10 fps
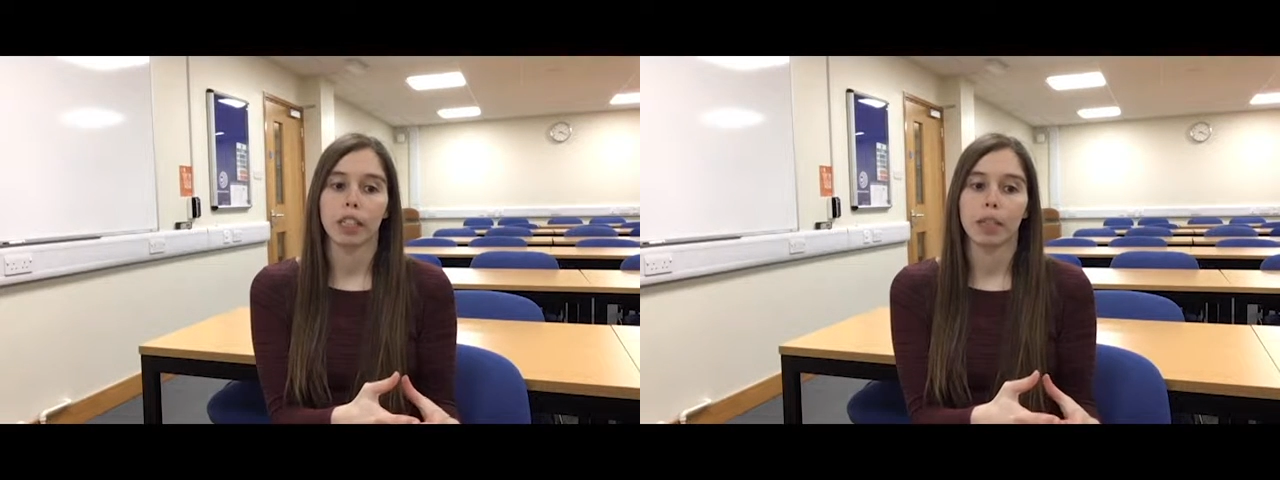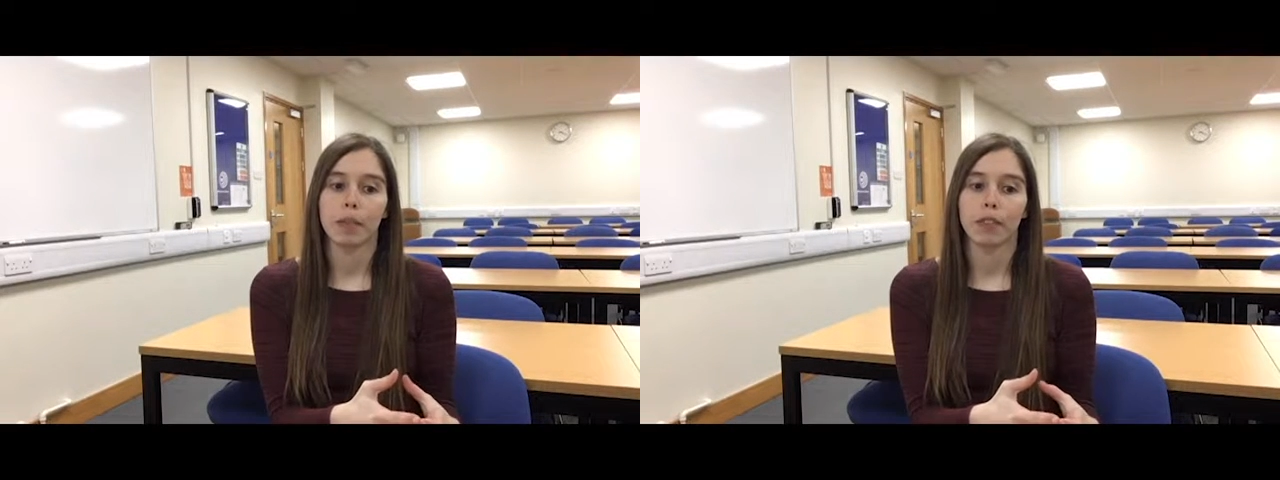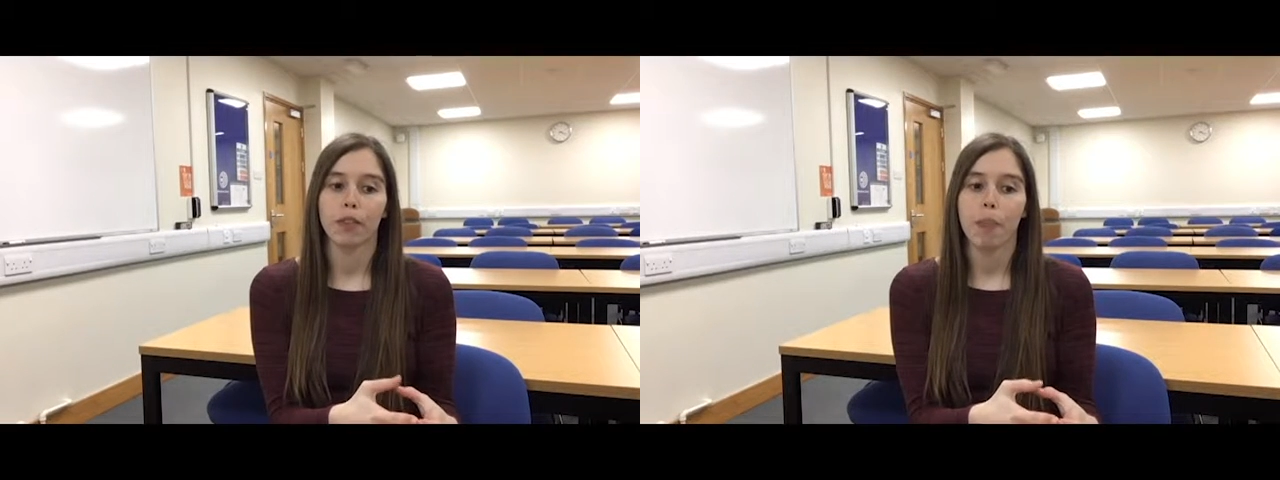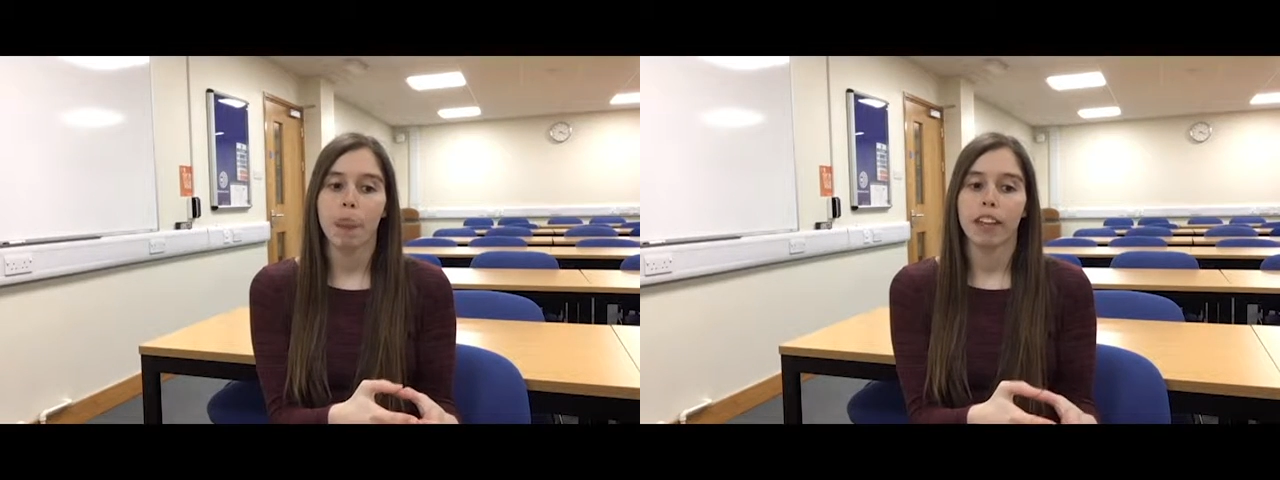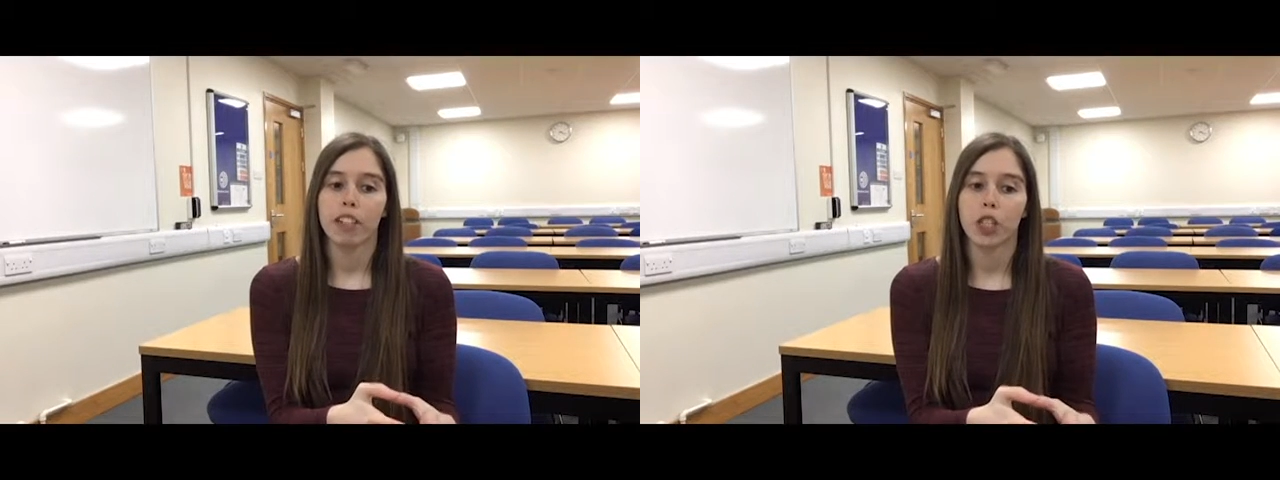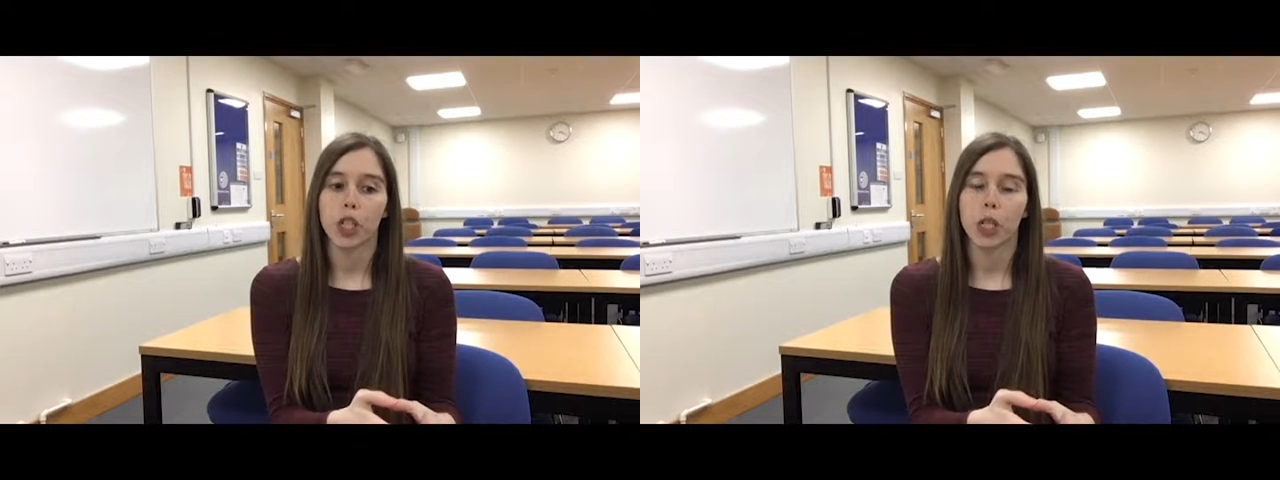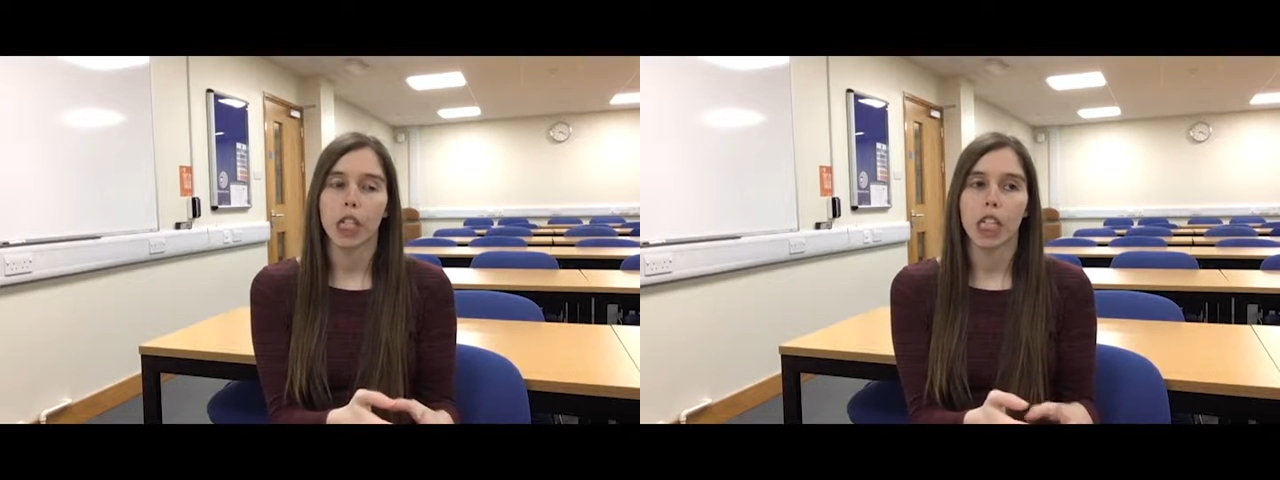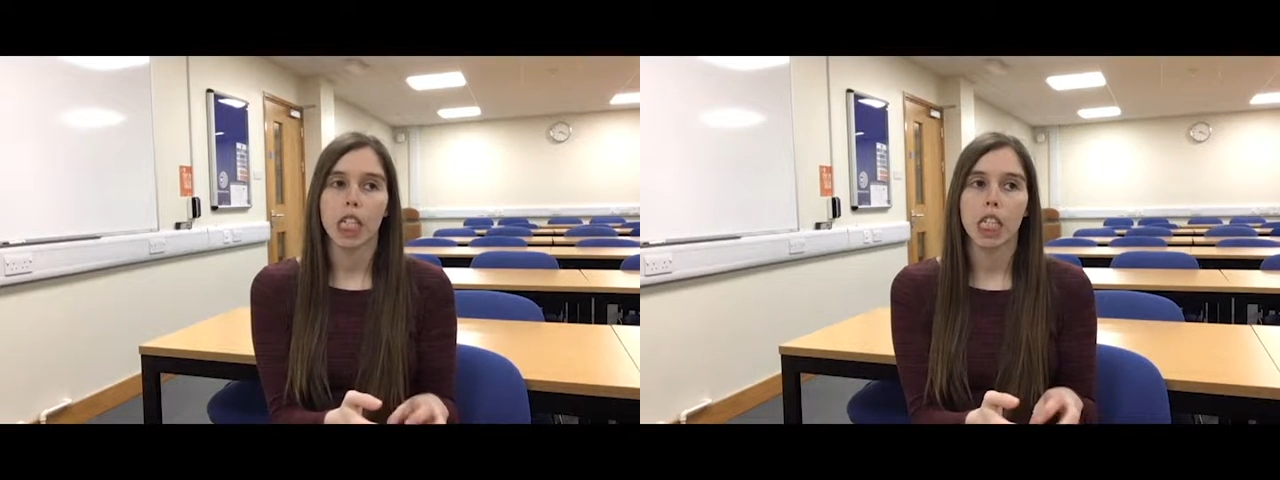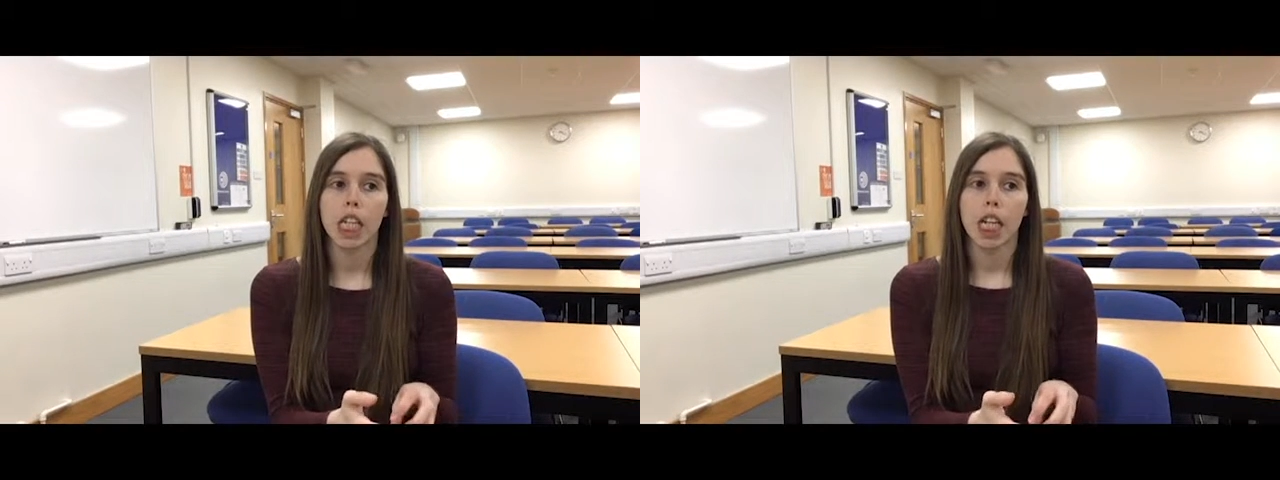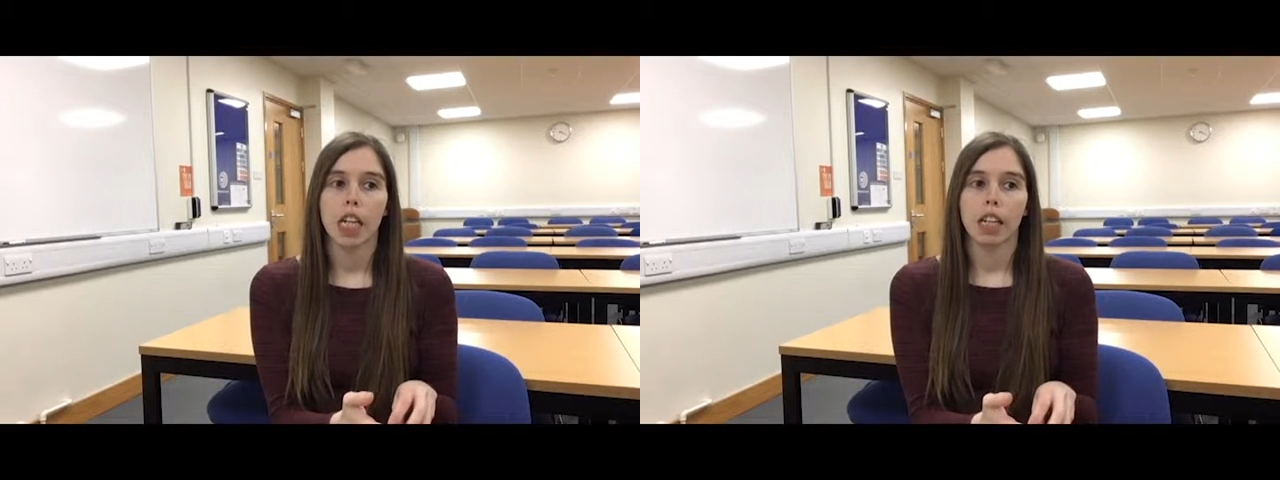terms of students
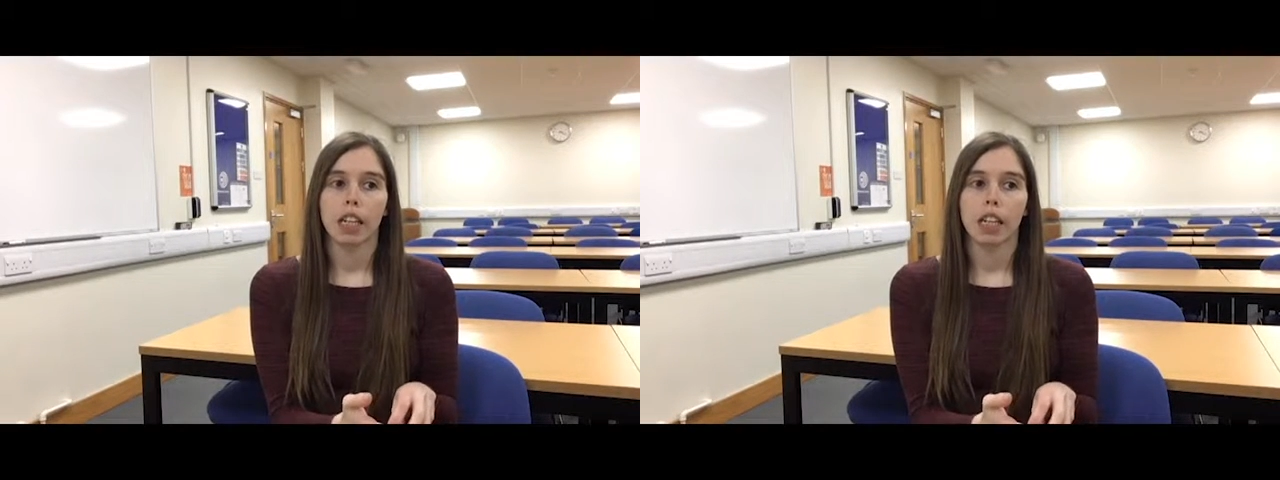